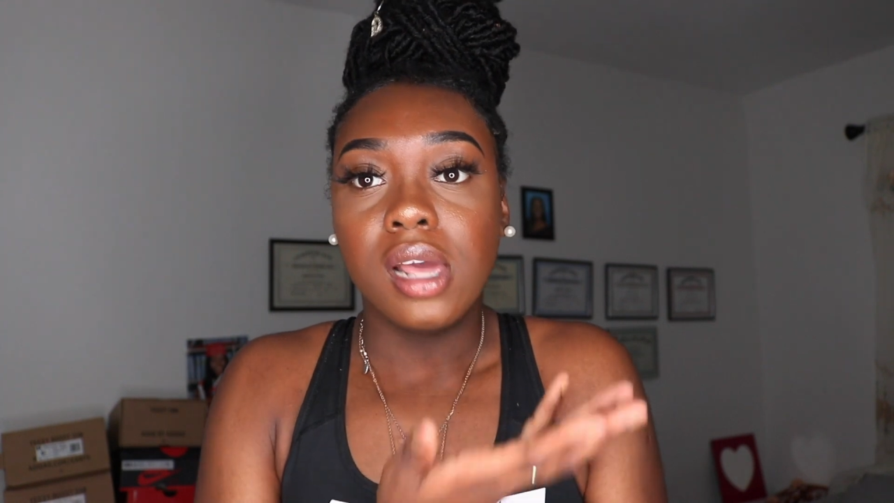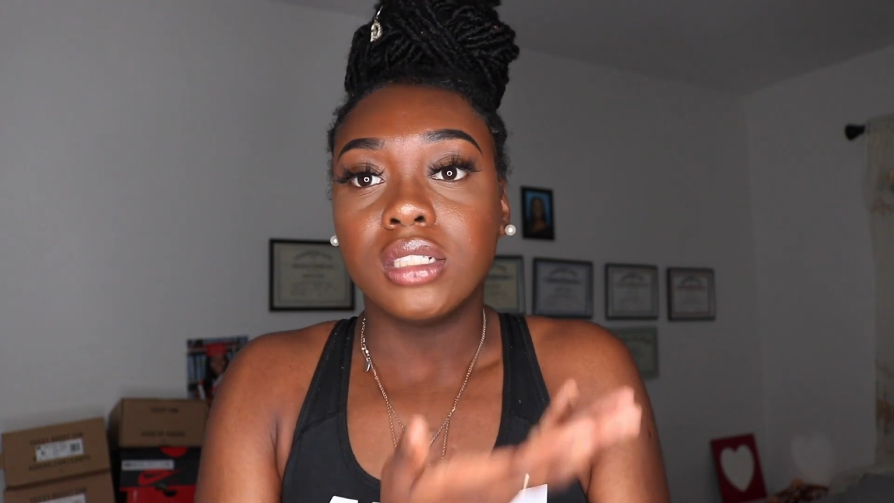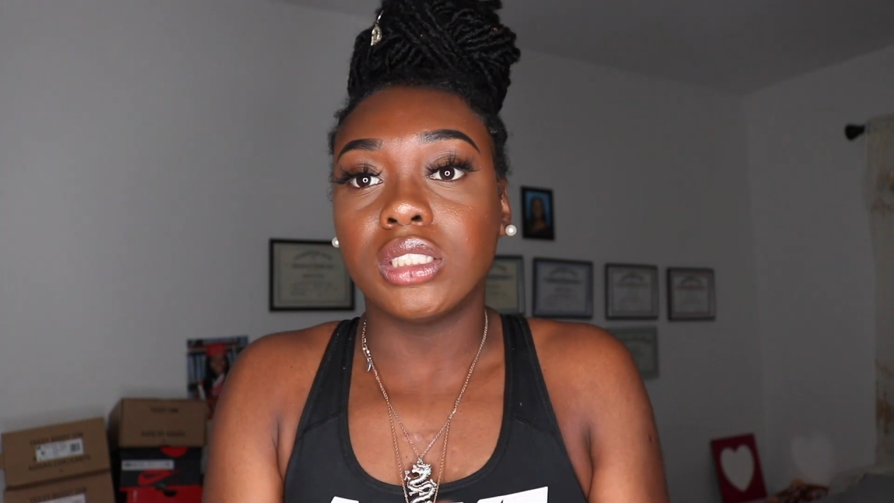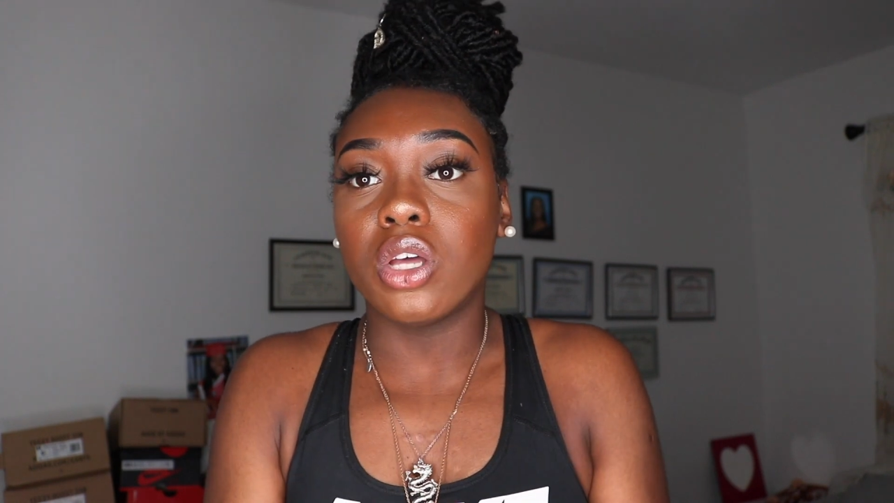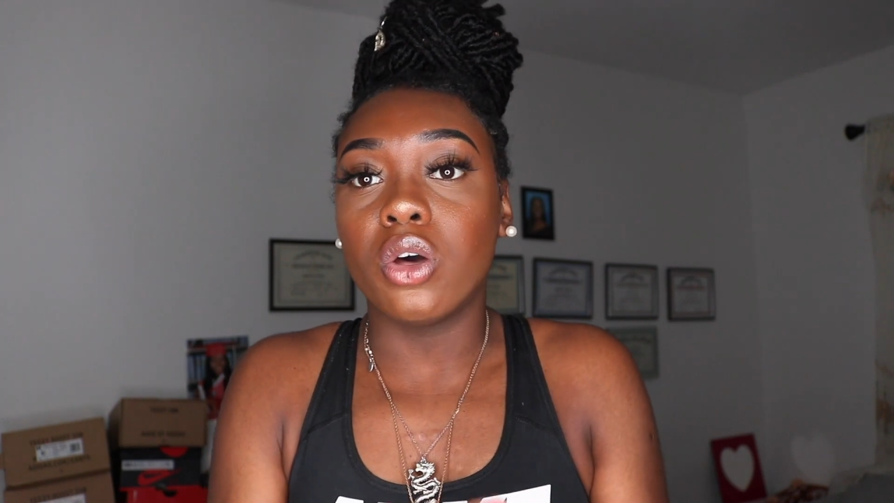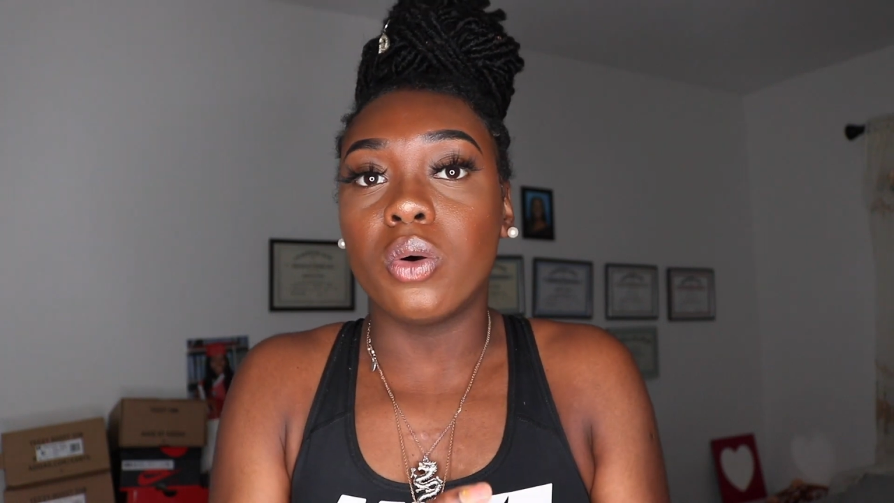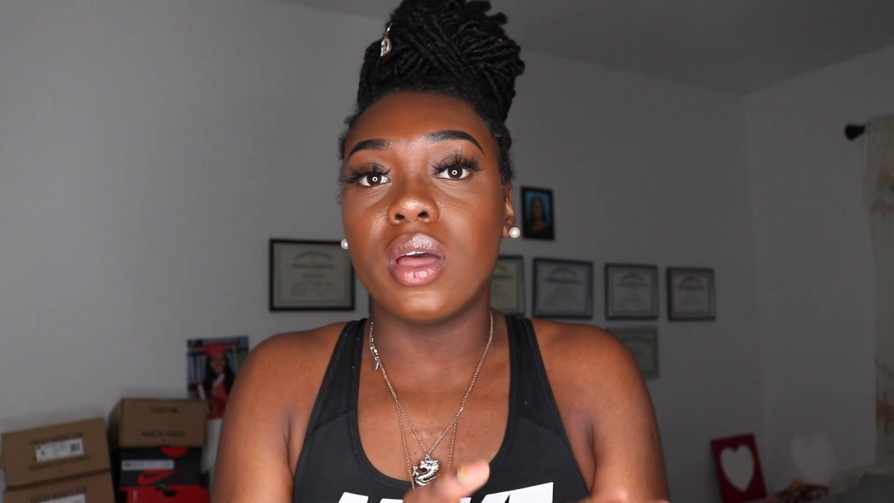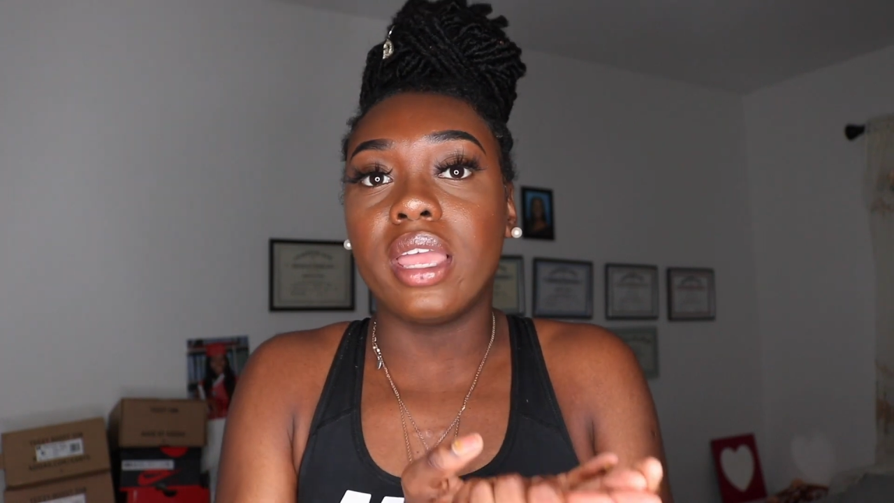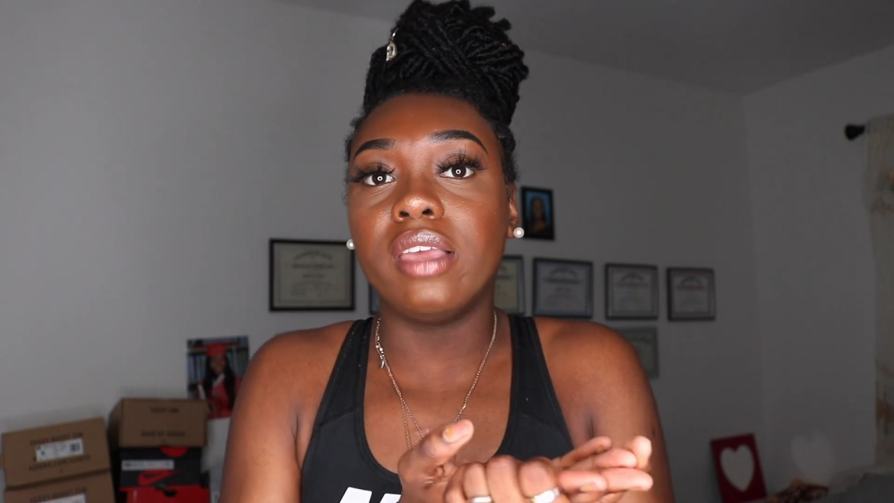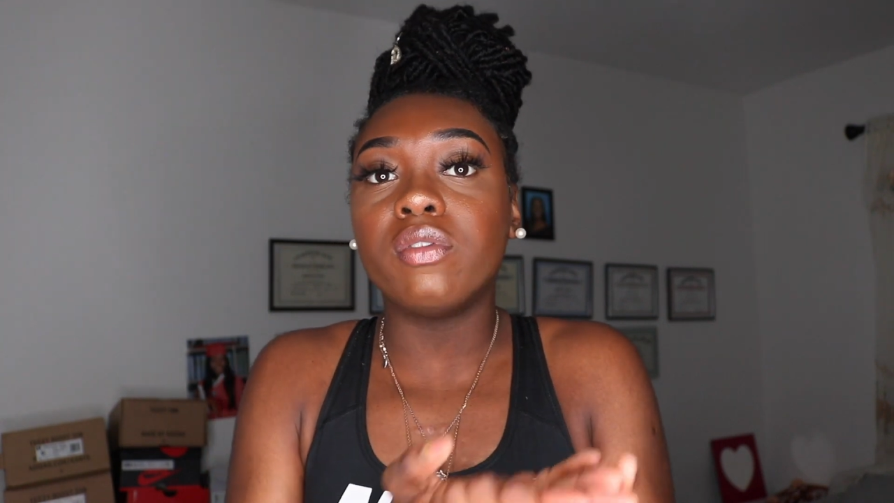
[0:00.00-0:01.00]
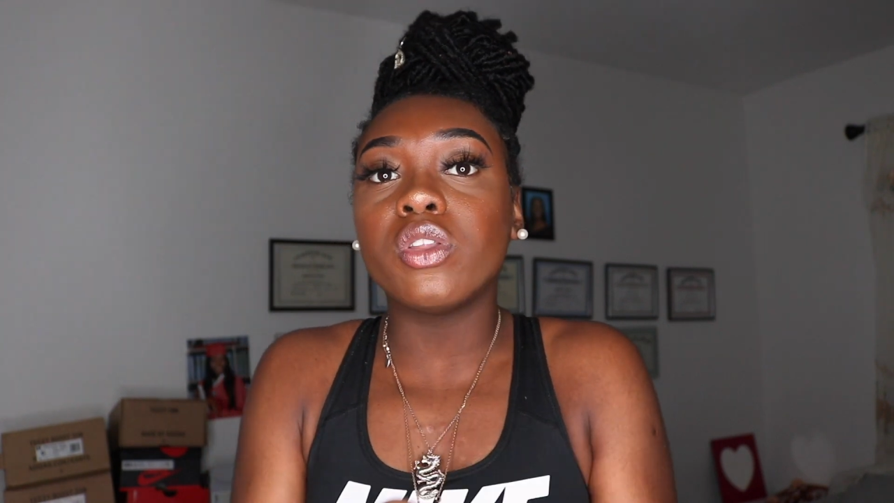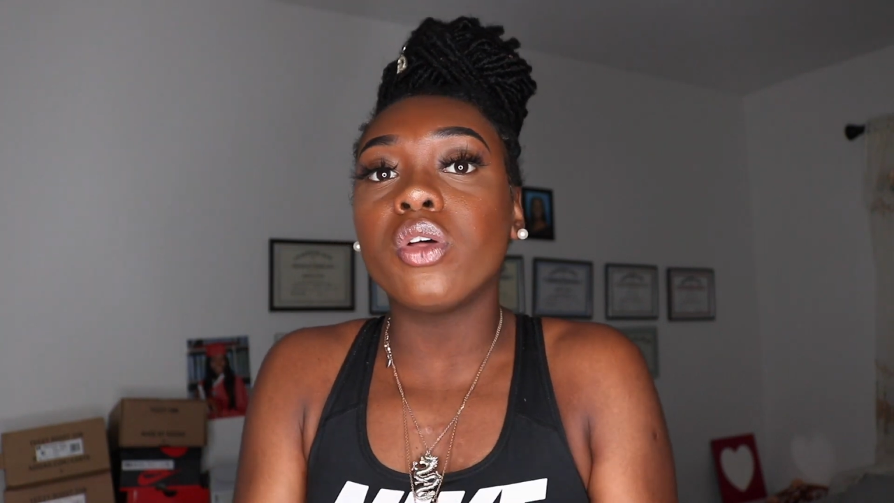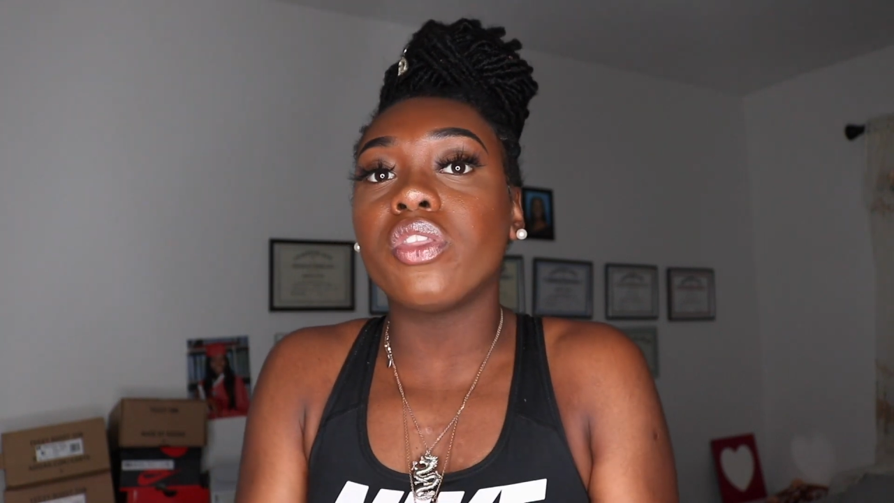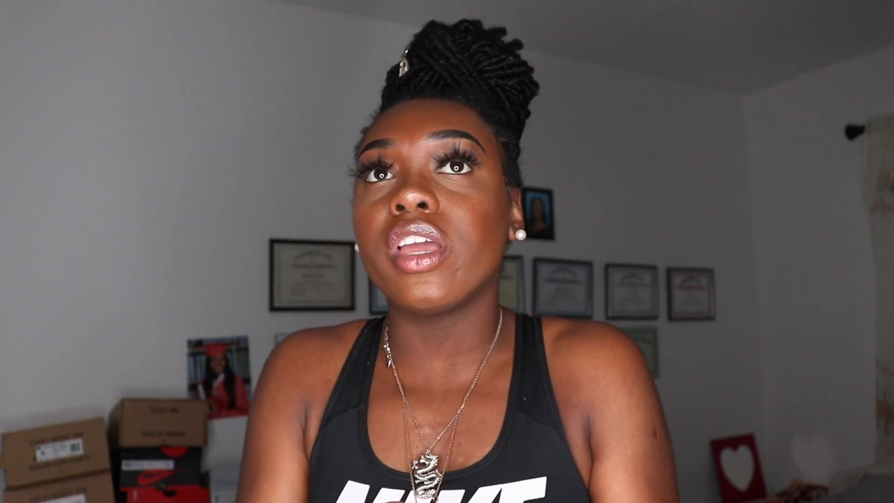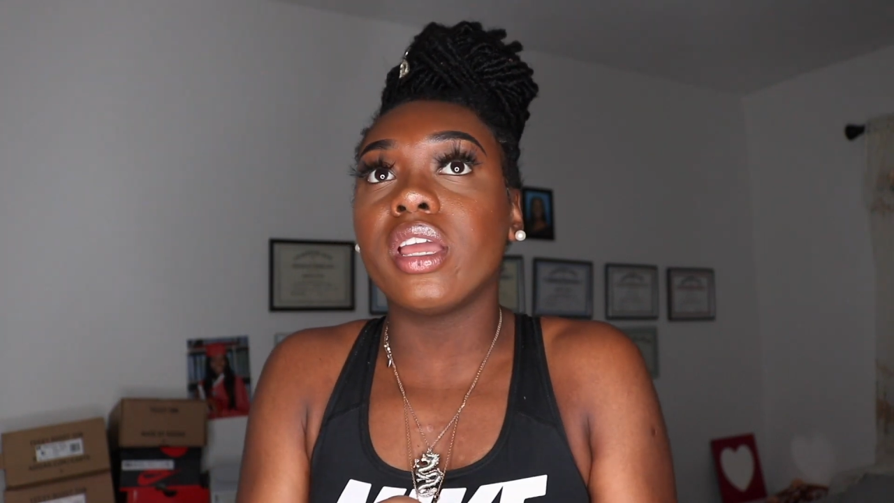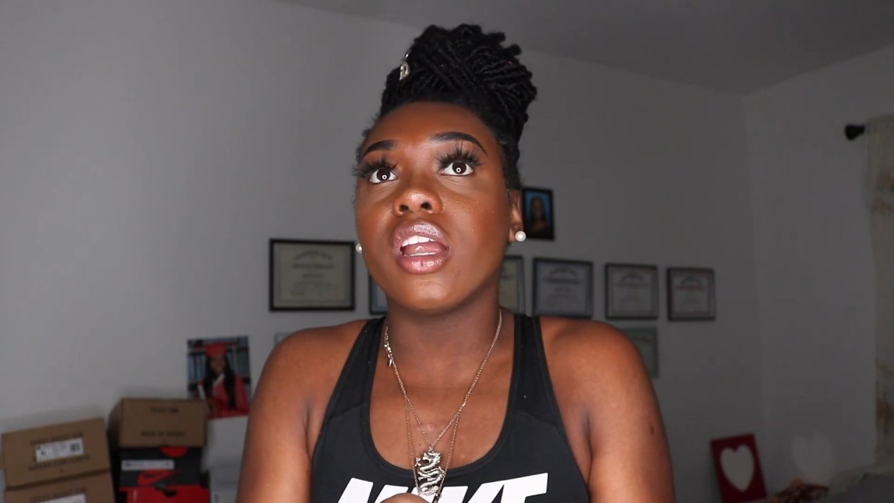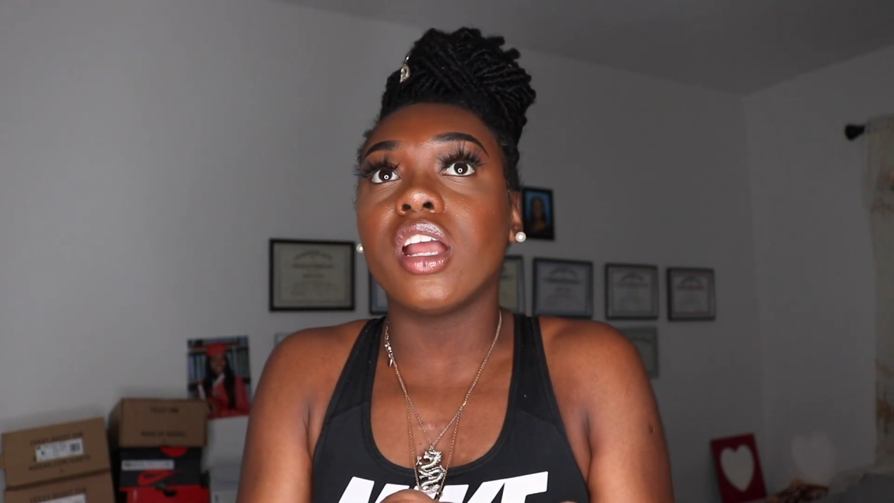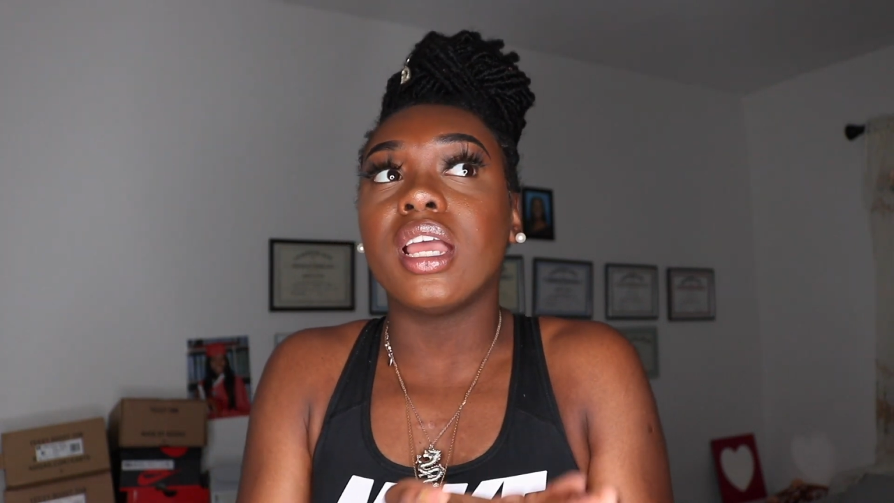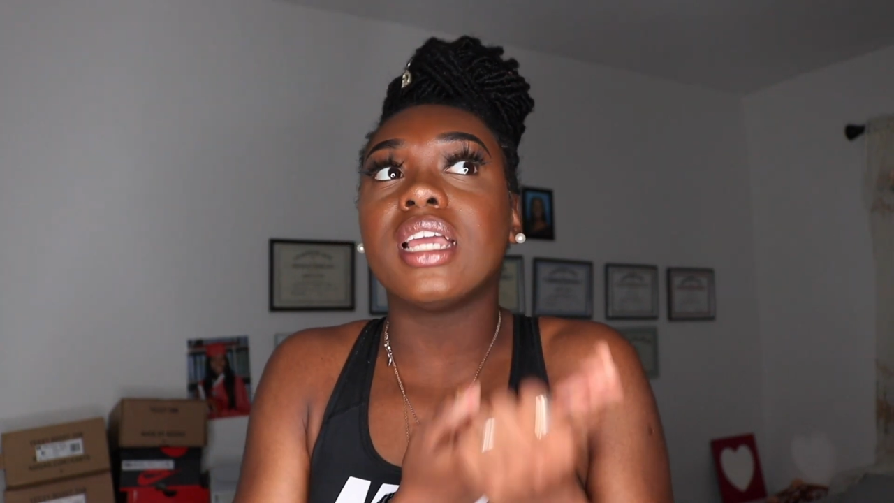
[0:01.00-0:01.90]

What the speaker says: So even though there